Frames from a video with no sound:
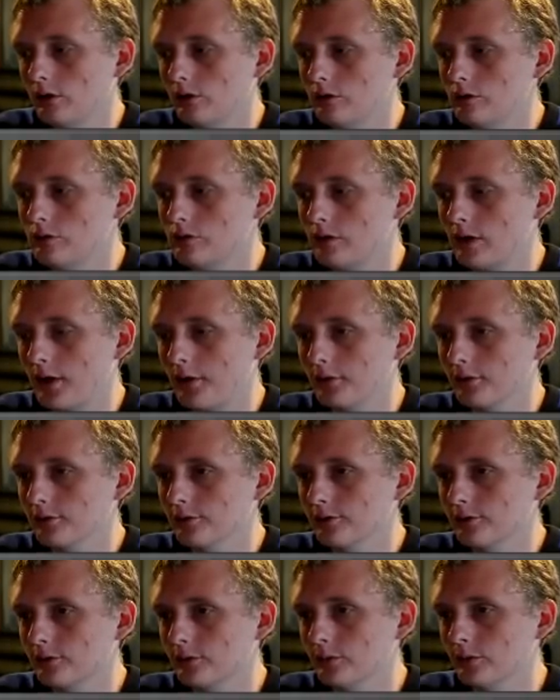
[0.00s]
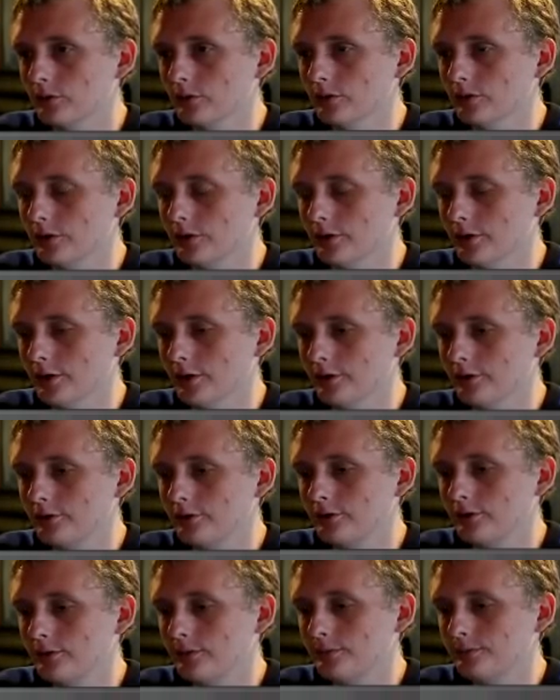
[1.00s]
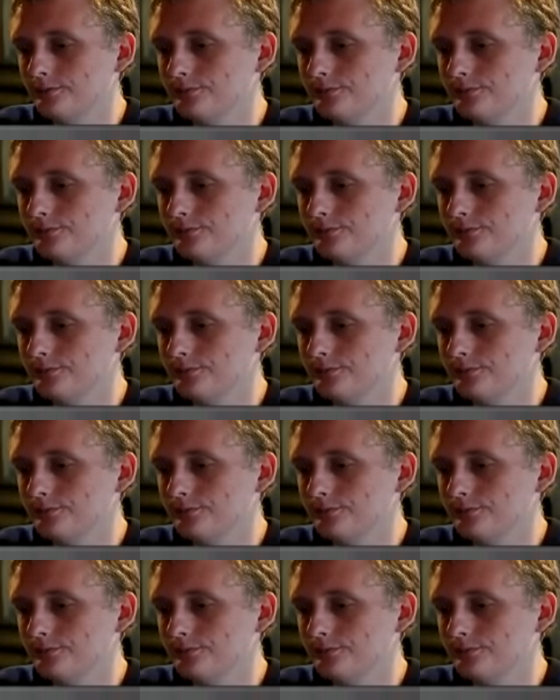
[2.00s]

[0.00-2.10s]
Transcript: 2 Drowners is going to be really nice.